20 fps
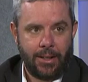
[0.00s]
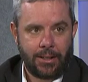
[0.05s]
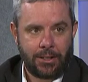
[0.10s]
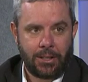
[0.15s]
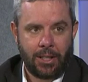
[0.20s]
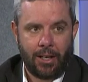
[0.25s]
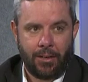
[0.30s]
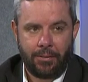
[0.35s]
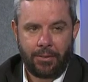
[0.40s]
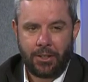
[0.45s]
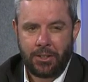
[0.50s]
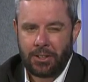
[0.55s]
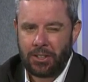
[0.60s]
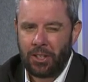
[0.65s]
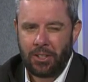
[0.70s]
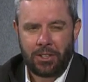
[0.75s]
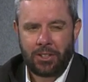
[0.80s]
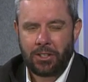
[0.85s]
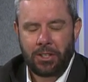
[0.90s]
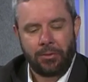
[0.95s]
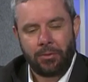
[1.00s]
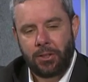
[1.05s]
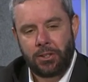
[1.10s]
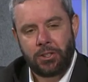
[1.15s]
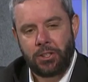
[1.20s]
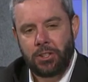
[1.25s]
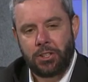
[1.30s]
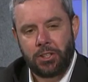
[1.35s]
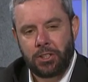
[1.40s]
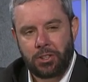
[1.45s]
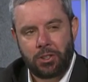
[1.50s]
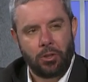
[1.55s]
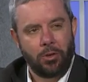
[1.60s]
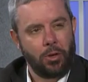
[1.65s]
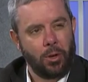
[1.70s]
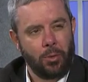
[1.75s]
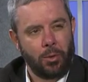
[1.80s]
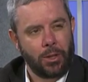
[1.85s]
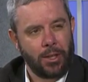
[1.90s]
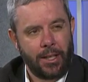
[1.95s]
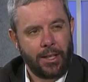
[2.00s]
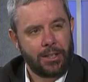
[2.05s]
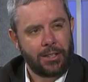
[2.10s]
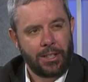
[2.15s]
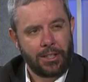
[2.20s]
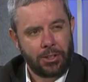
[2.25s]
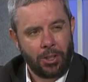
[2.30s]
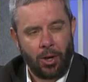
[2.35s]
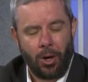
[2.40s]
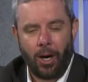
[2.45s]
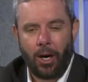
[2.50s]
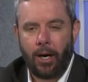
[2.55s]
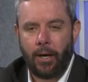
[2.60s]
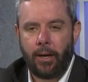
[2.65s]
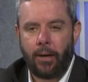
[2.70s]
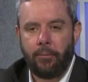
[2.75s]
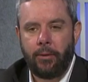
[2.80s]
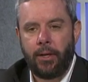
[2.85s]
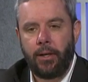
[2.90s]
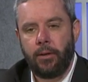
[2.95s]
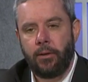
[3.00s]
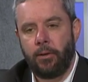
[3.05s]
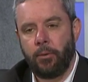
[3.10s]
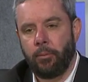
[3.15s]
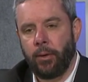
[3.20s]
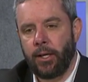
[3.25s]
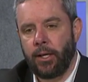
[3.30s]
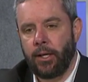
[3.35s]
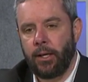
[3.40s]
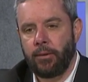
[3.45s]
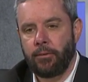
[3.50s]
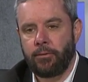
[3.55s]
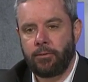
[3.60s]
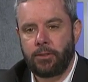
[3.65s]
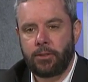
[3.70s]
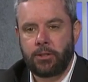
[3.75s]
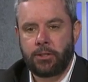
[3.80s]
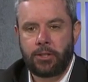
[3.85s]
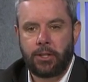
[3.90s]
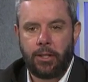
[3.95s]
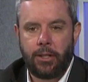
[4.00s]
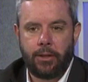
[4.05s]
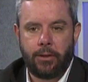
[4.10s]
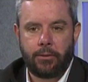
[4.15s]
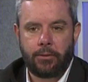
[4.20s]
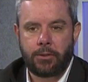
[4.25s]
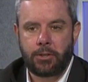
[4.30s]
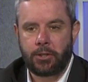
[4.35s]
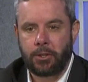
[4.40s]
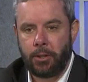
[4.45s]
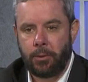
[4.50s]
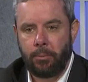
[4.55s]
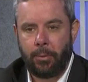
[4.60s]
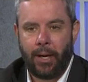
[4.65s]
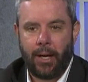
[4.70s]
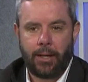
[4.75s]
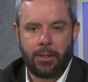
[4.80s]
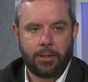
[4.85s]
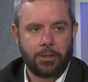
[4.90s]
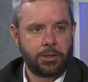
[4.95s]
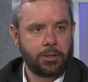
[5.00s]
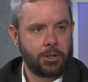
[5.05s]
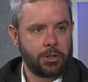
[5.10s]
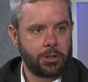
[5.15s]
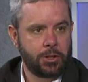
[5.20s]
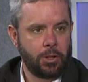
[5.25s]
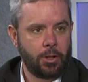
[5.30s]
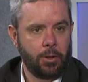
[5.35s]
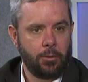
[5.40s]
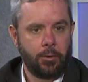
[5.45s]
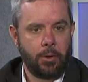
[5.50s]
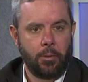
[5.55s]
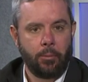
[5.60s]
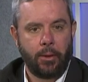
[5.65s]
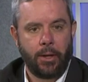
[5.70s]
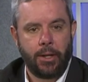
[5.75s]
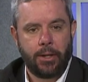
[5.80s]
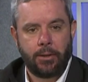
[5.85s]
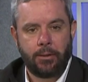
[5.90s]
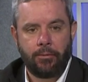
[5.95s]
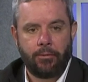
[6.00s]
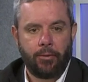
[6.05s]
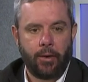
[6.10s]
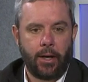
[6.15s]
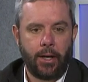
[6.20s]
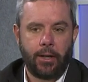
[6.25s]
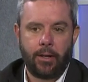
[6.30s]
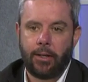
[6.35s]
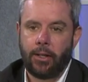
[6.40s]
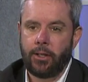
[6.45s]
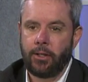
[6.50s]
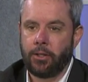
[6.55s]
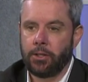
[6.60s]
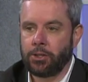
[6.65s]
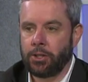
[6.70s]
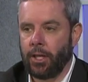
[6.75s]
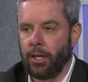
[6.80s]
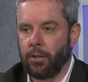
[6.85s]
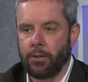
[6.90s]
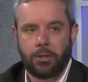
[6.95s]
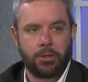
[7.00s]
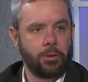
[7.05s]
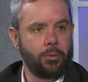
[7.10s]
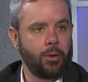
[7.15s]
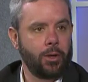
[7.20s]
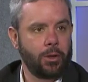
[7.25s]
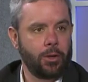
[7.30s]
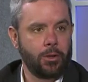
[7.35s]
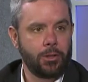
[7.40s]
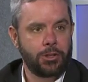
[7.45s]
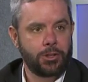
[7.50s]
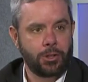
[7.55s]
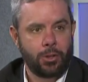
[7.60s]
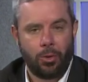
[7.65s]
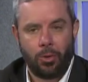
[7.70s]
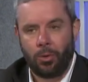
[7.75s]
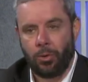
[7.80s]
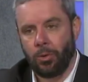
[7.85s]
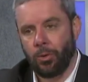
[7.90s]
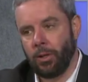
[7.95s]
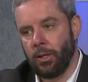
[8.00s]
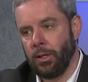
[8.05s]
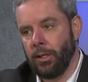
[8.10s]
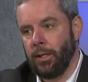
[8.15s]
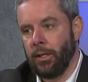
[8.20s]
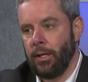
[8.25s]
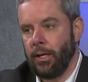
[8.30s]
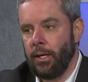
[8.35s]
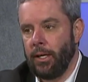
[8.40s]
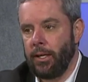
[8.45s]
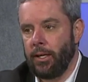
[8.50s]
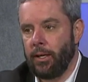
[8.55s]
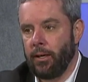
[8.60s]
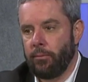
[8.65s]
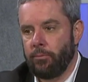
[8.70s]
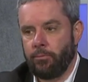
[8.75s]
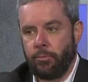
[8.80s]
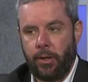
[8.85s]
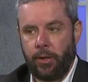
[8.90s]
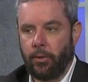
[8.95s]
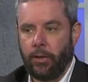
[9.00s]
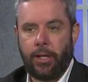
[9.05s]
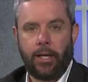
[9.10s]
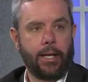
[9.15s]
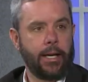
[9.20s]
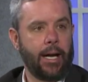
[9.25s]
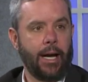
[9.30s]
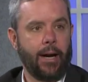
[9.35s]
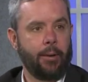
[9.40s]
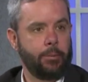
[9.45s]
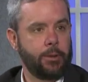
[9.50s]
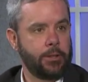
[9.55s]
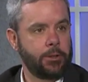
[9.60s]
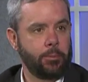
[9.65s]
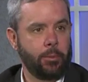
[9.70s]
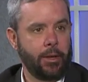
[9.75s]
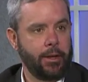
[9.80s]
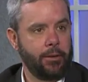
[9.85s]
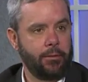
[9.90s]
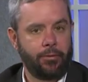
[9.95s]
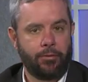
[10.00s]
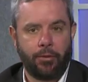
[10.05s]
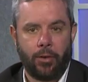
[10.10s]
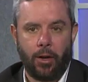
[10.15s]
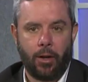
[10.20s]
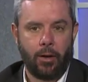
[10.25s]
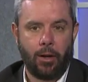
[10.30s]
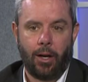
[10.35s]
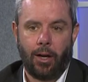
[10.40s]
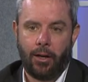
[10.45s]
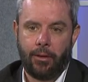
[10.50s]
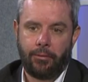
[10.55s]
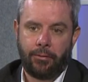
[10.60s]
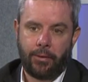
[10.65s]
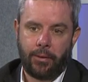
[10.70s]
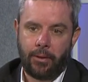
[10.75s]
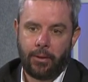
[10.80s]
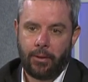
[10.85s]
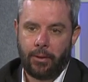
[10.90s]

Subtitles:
It's tough. Sometimes you just don't know what. It's hard. I mean, you might see sleep patterns disturbed. You might find that your child doesn't want to go to school. Their eating habits might fall off.